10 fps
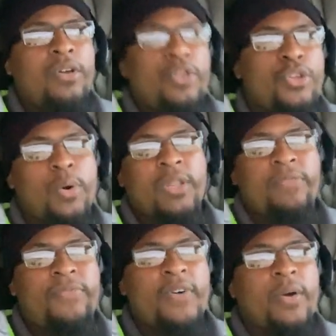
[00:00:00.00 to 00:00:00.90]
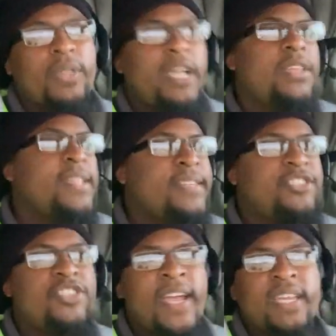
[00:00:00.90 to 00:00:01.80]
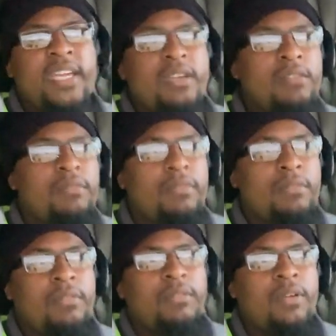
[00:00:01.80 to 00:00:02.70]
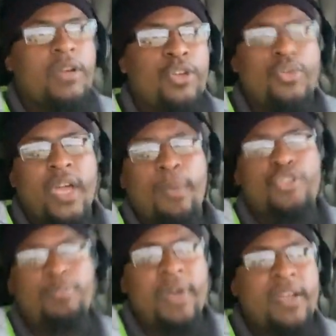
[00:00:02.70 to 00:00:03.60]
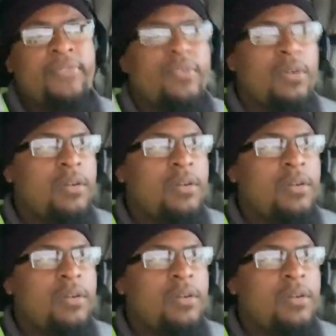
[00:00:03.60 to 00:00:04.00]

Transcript: you don't want to fuck with anything that's janky. You get what you pay for.